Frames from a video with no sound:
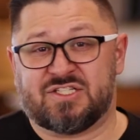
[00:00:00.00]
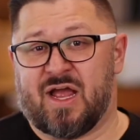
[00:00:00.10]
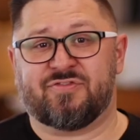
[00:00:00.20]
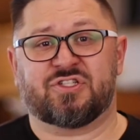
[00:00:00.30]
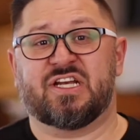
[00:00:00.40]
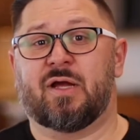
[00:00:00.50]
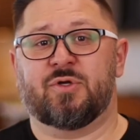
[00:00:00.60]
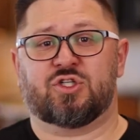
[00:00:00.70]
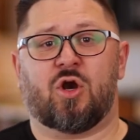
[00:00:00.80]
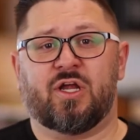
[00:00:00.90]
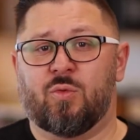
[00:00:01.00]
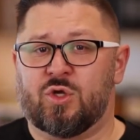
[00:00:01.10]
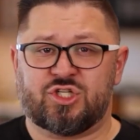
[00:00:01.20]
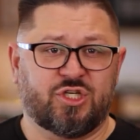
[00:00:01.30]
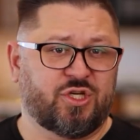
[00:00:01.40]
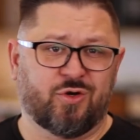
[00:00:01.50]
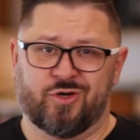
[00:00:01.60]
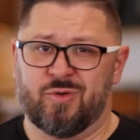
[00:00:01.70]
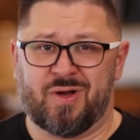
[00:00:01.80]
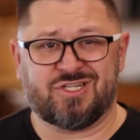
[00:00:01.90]
so after setting up your target, what should you do
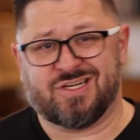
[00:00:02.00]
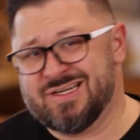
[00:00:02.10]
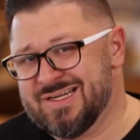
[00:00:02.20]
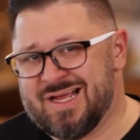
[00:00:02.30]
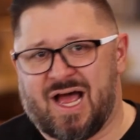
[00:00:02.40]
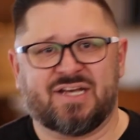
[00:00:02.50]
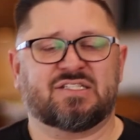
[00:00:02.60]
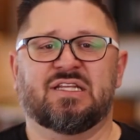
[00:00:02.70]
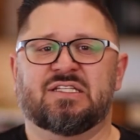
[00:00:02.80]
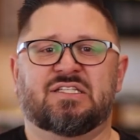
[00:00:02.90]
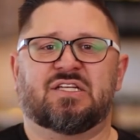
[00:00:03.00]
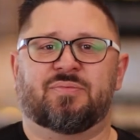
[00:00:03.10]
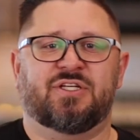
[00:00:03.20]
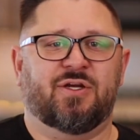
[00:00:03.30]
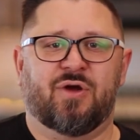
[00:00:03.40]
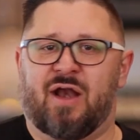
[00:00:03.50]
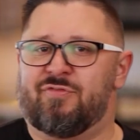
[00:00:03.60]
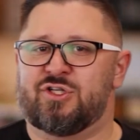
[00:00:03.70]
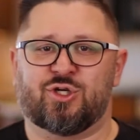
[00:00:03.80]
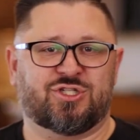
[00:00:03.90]
on your budget? Honestly, this is up to you.
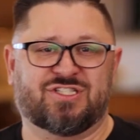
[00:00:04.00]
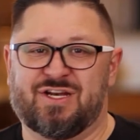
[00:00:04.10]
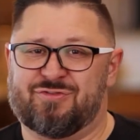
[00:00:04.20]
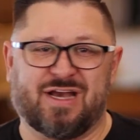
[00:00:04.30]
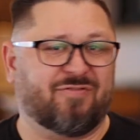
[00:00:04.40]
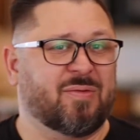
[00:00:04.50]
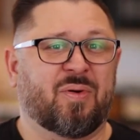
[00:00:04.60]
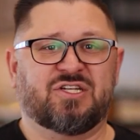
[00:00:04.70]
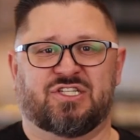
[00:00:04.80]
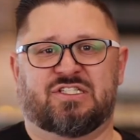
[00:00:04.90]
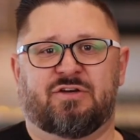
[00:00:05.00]
Every church is different. Every budget's